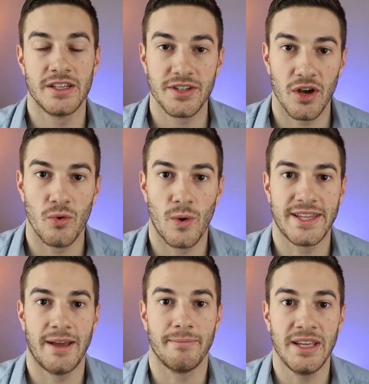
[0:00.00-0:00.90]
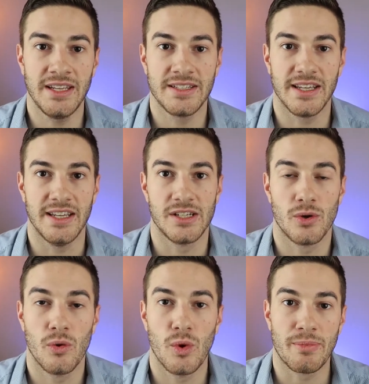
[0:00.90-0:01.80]
So what that means
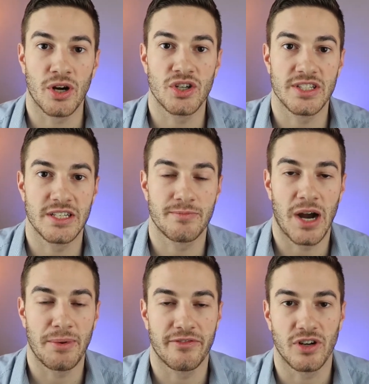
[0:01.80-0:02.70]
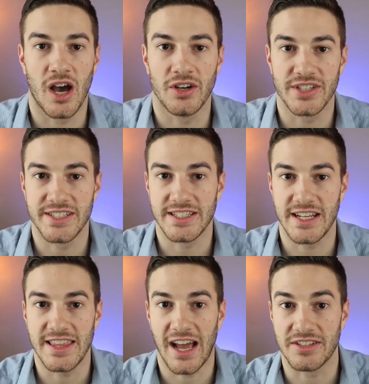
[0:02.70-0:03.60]
is we purchased this property for one hundred
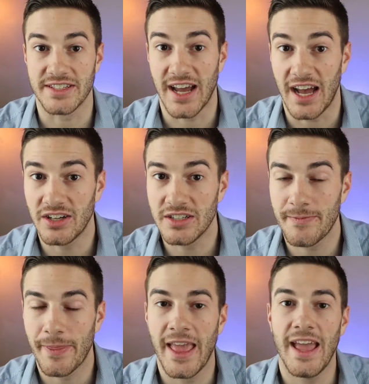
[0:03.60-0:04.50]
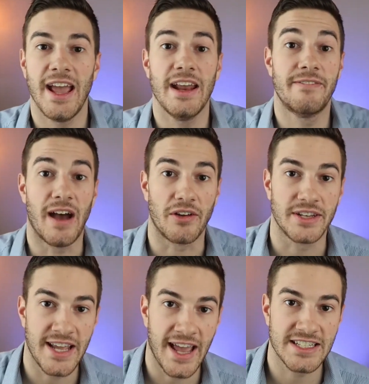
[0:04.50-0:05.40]
sixty thousand dollars and filed
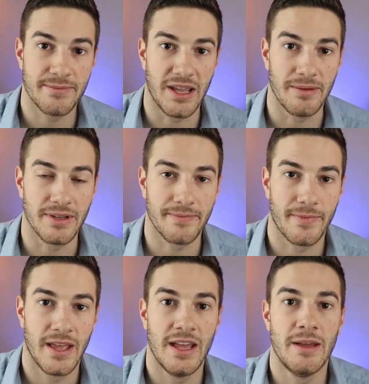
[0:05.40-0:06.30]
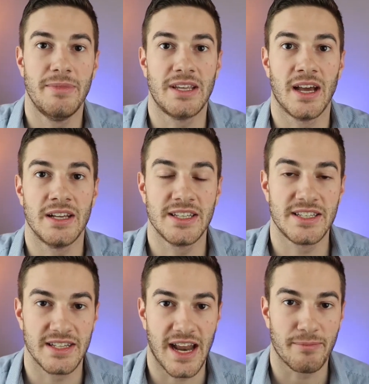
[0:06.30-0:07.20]
a tax abatement. Because
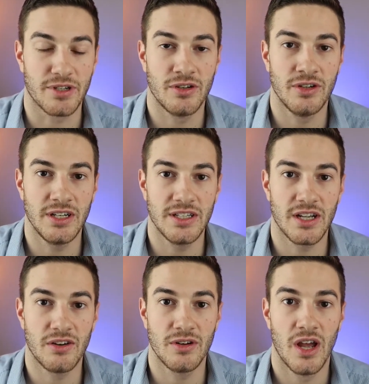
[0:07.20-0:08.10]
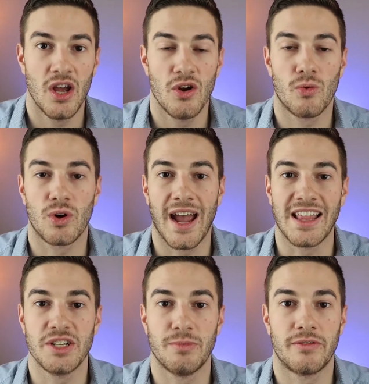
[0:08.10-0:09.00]
this is an opportunity zone, we're
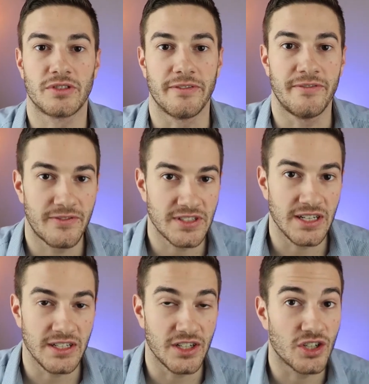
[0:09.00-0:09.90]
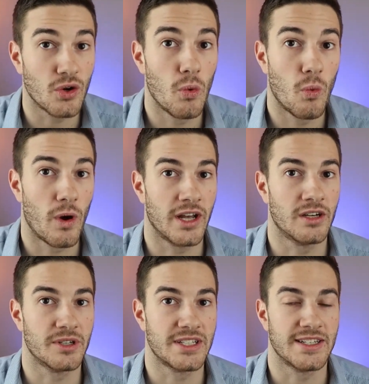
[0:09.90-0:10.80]
eligible for a fifteen year, one
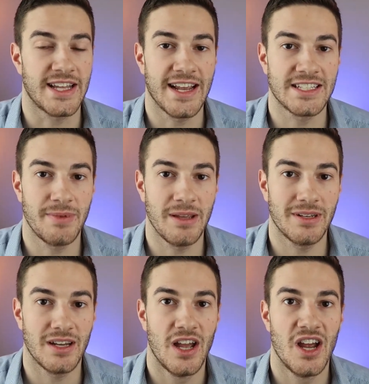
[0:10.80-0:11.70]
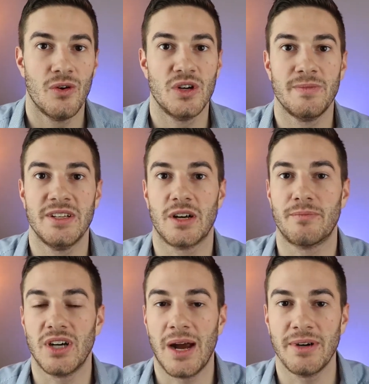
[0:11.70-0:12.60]
hundred percent tax abatement, which means our
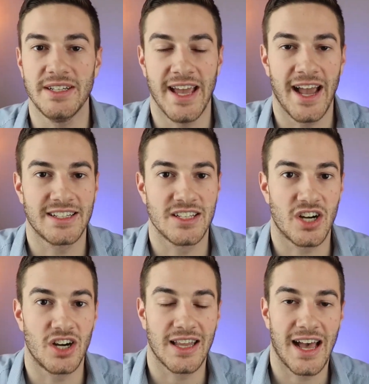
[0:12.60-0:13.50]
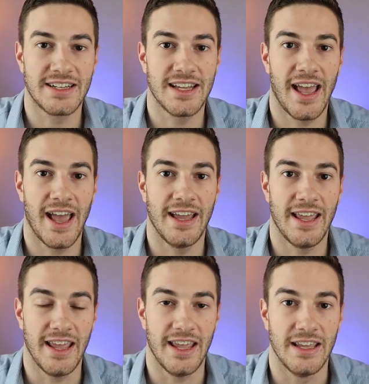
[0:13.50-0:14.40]
property taxes are locked
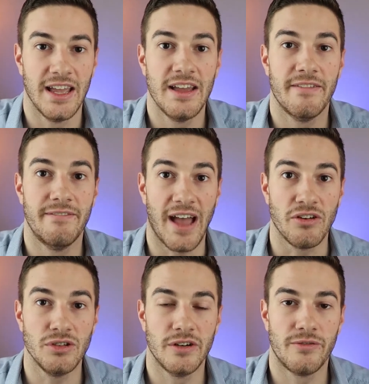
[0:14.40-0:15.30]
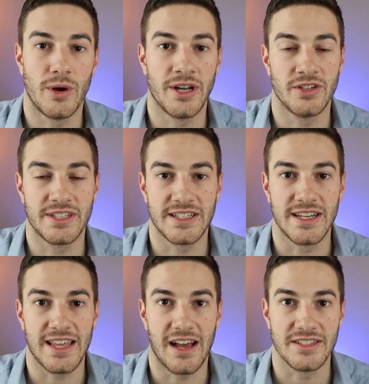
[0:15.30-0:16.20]
at a value of one hundred
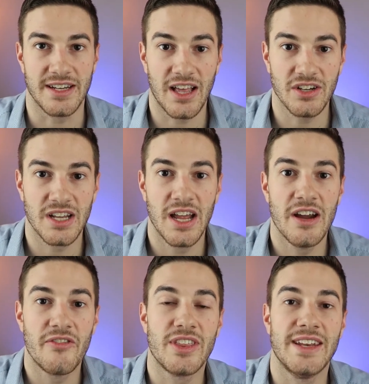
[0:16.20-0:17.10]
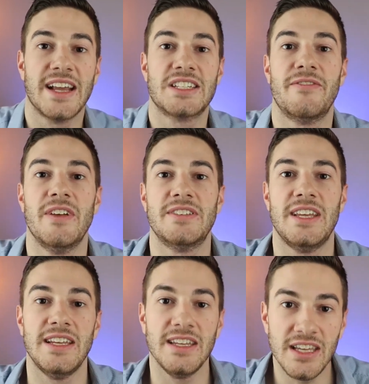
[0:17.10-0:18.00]
sixty thousand dollars for the next
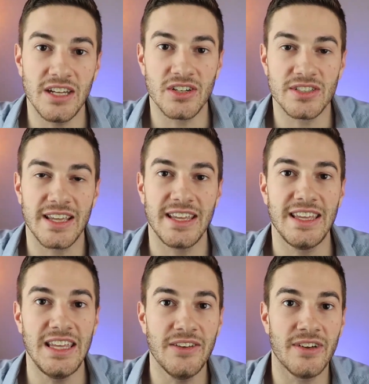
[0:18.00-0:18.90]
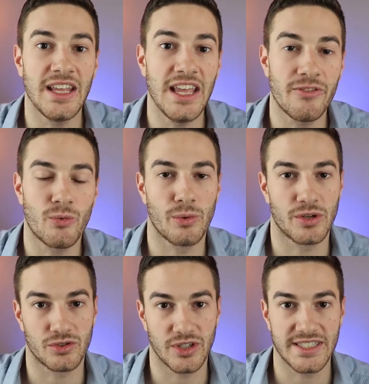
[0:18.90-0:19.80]
fifteen years, even if we
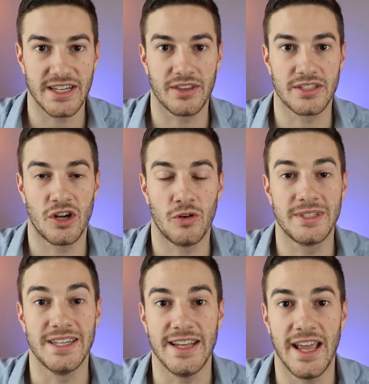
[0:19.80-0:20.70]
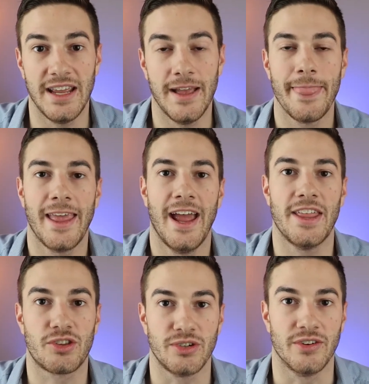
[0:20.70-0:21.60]
were to resell this home today
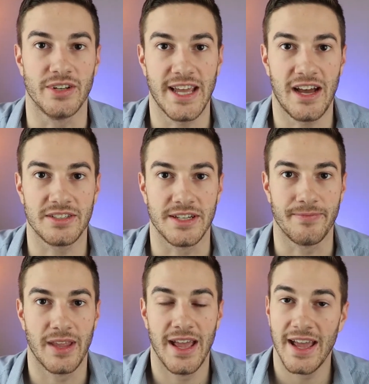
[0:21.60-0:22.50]
at three hundred thousand dollars.